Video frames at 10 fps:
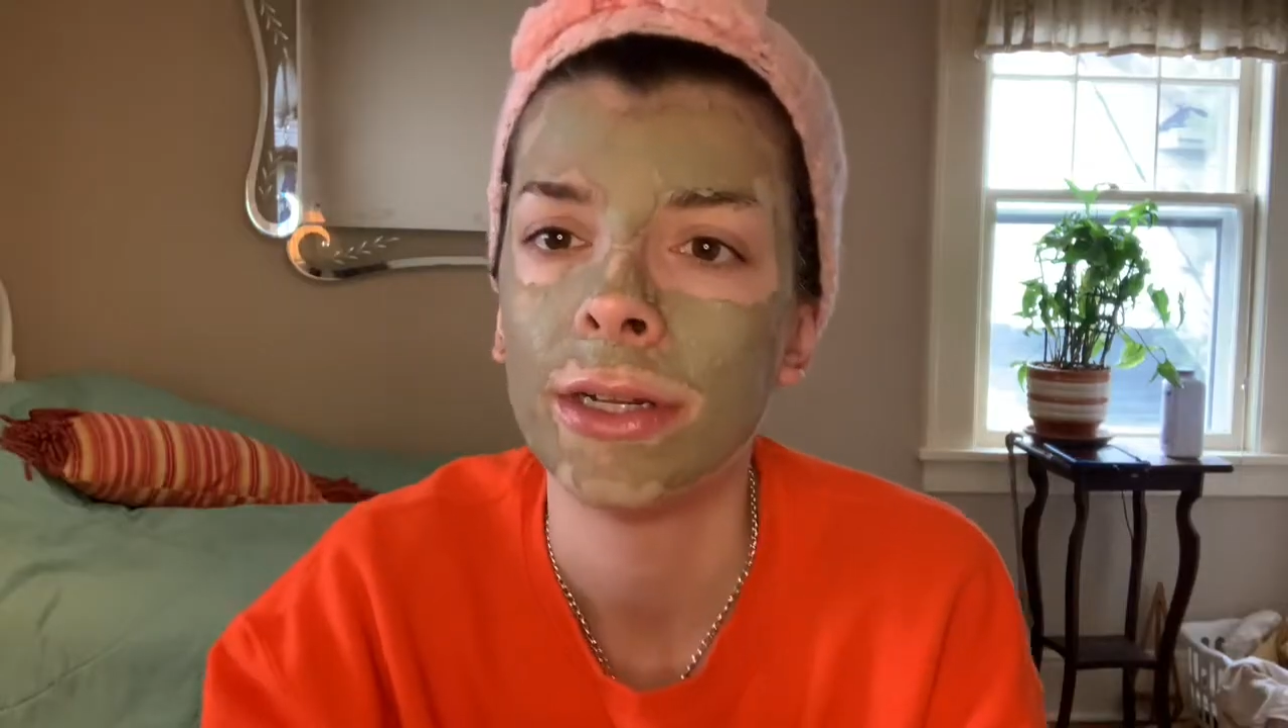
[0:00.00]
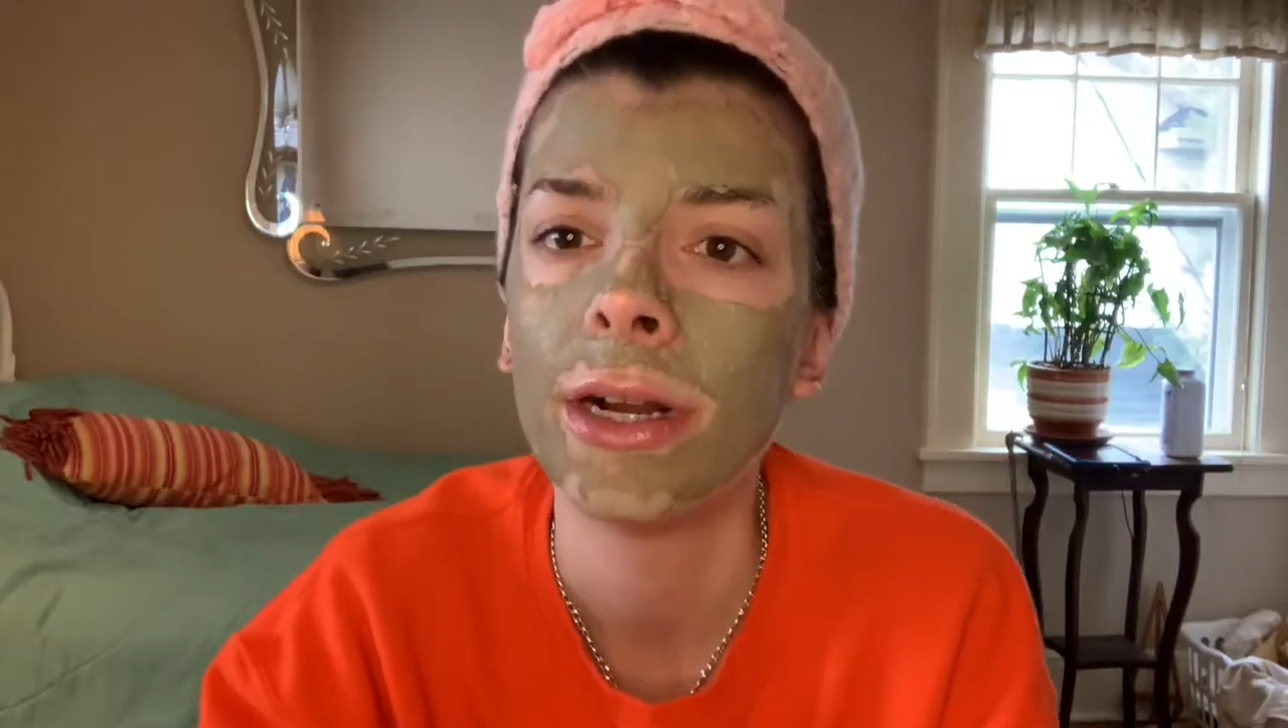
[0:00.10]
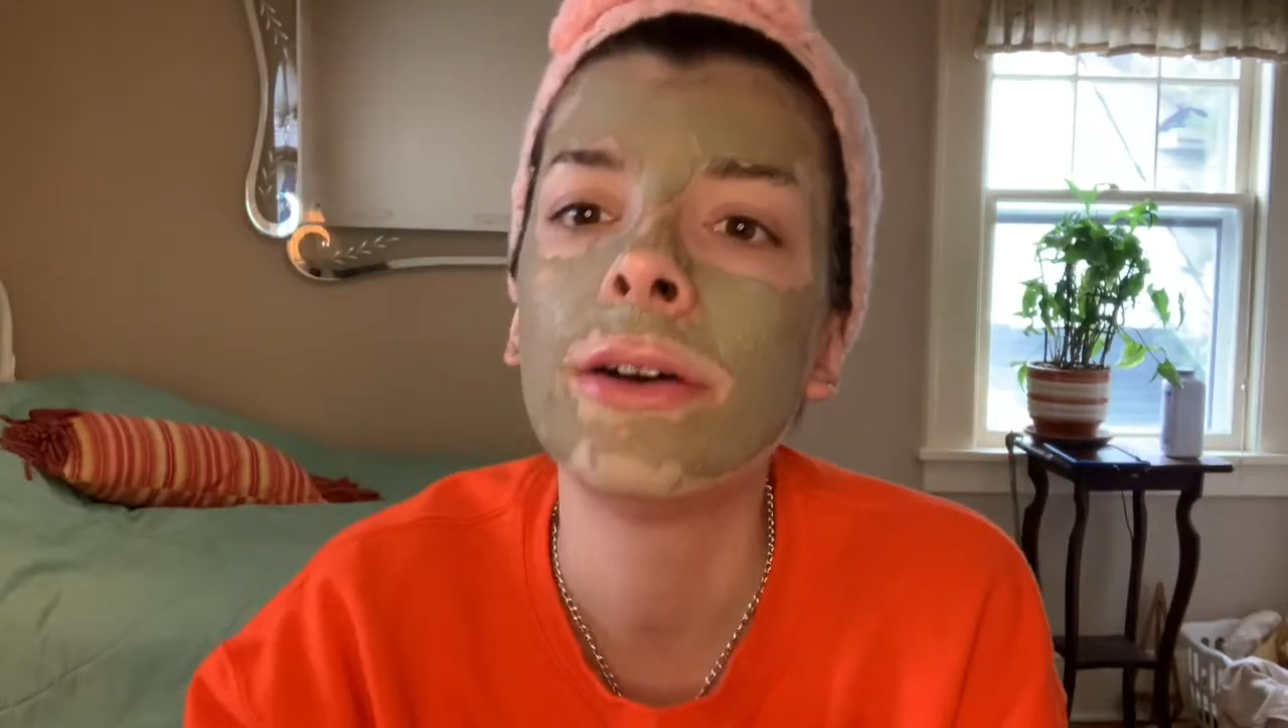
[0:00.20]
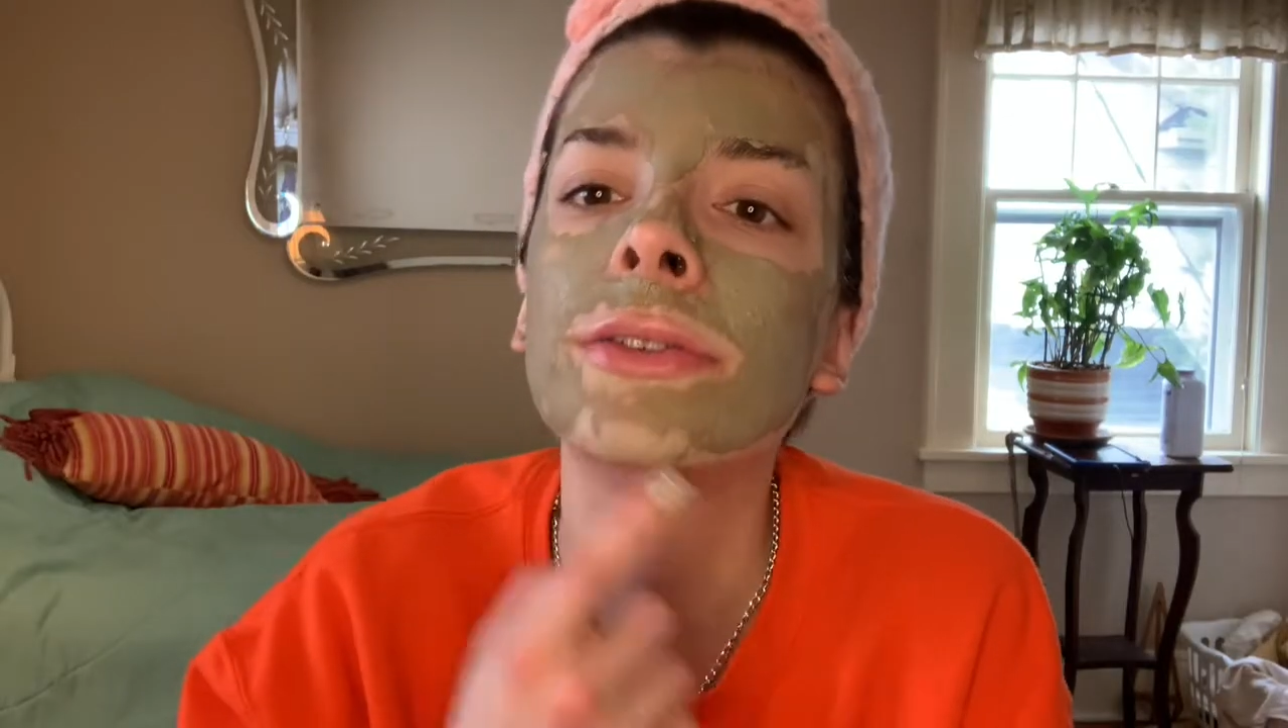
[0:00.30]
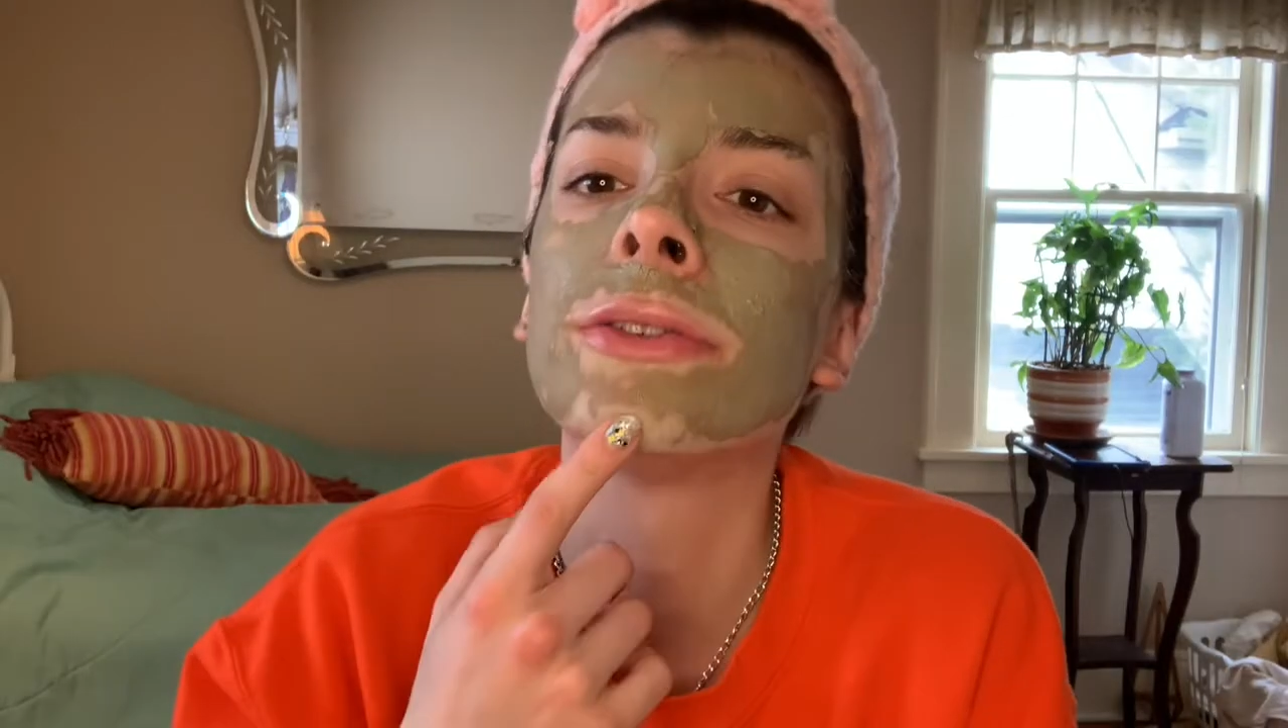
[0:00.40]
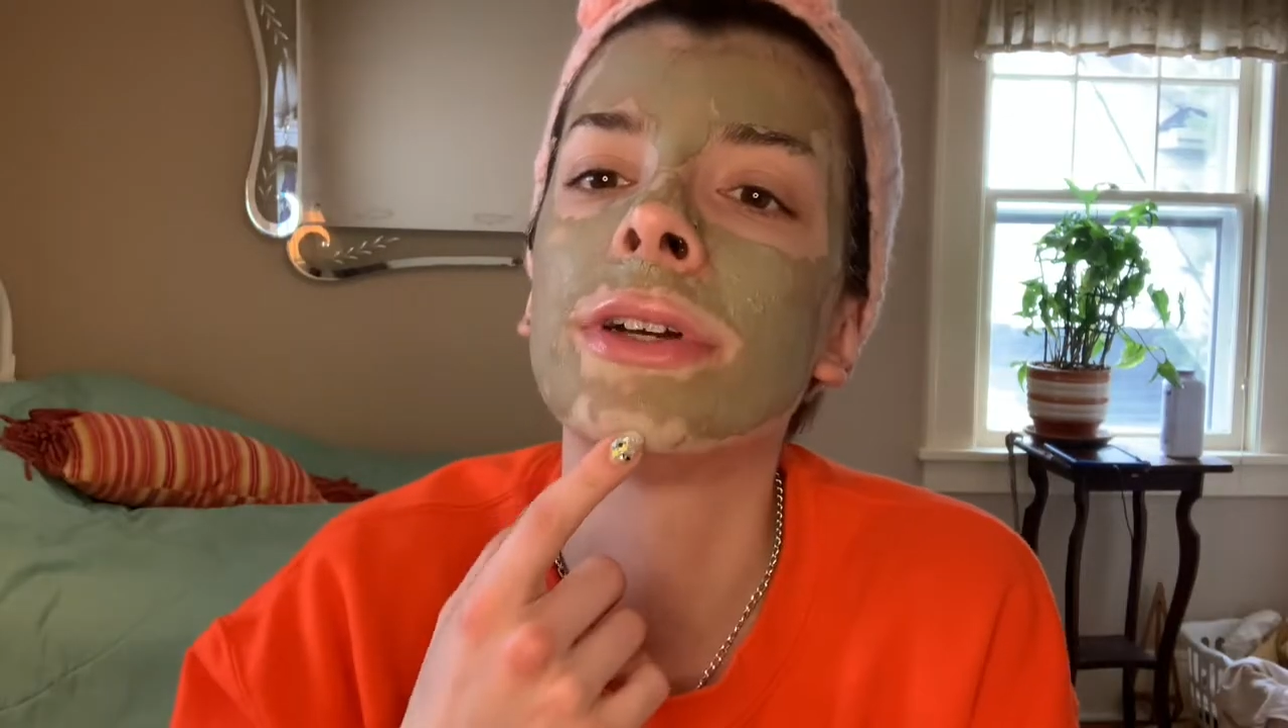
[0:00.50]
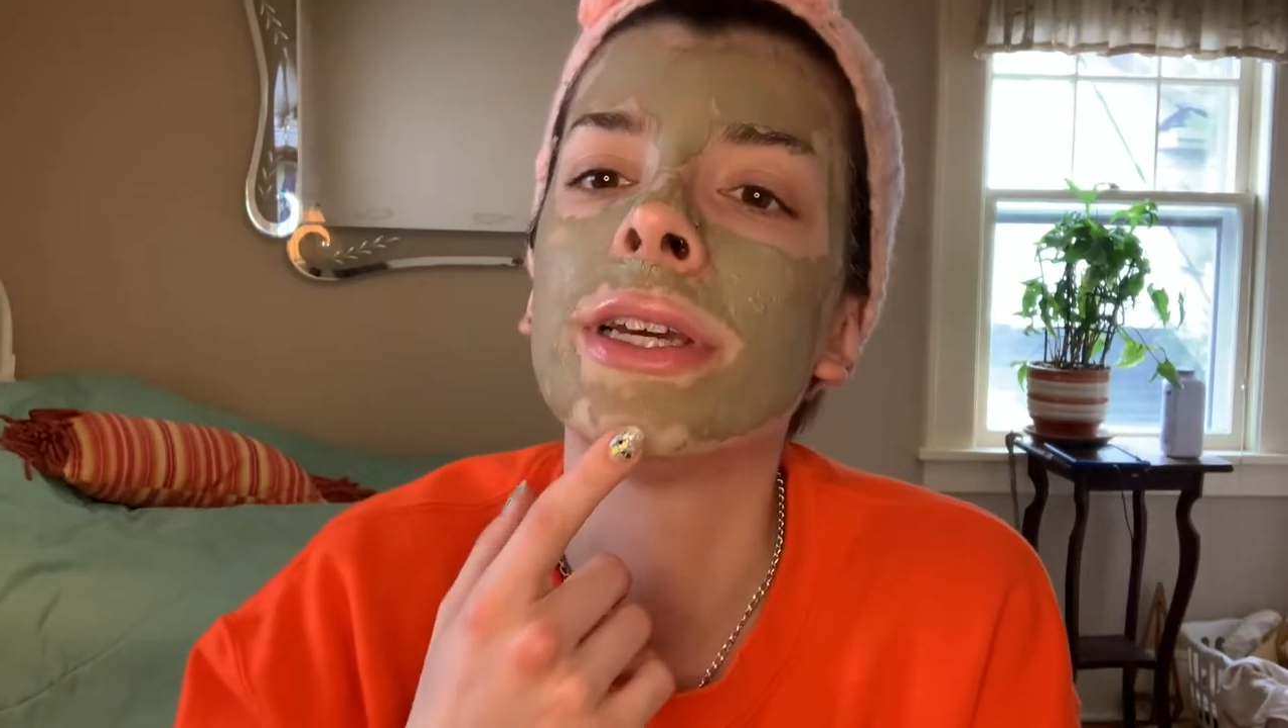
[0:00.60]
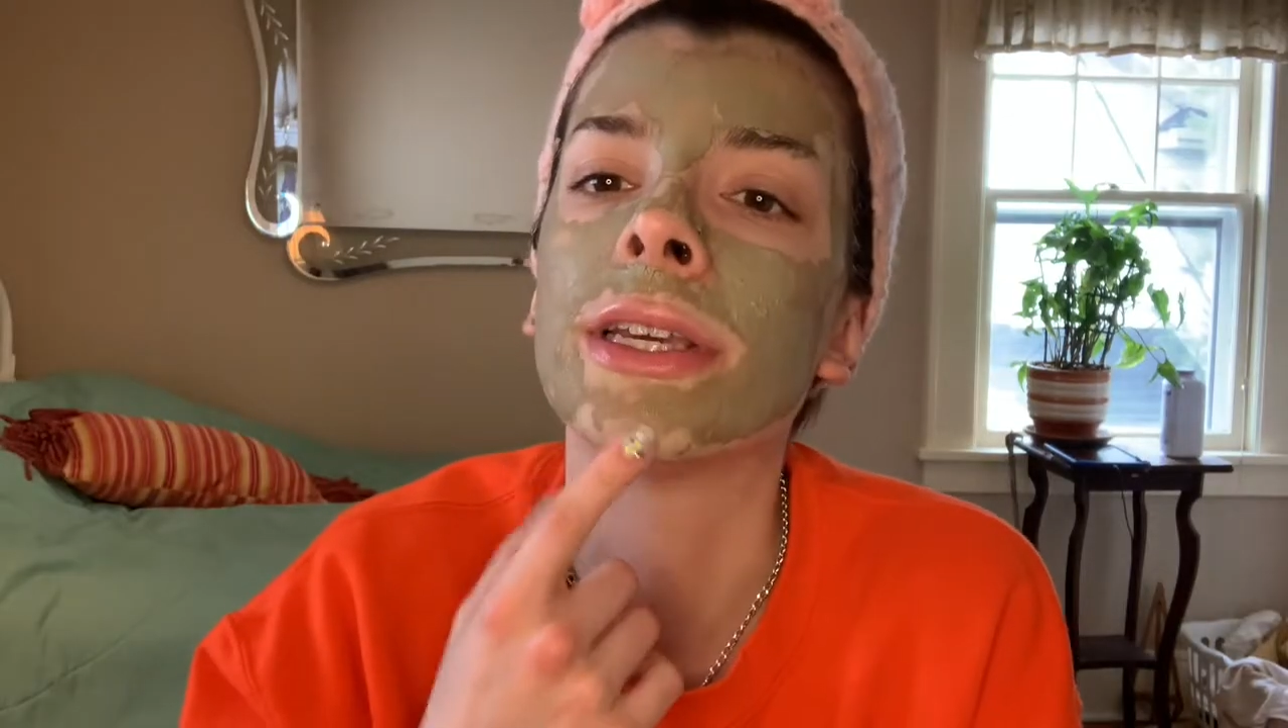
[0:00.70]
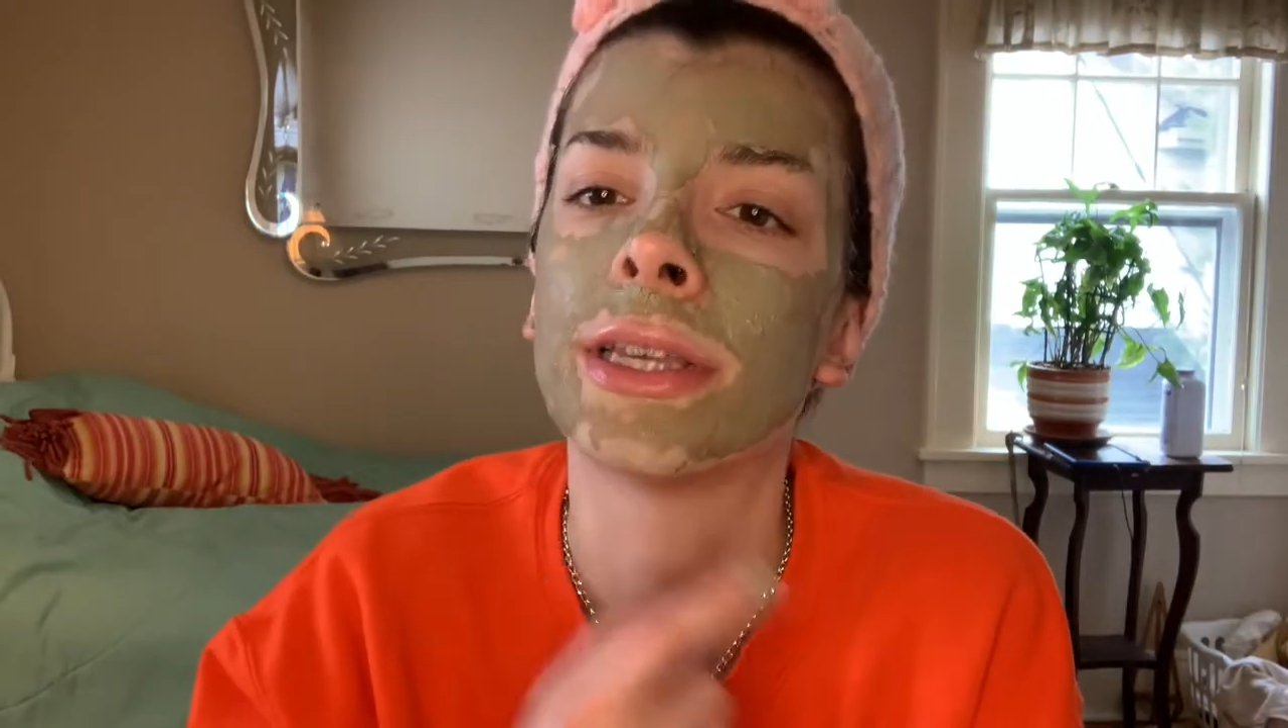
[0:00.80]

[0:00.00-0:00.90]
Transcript: Oh, it's drying,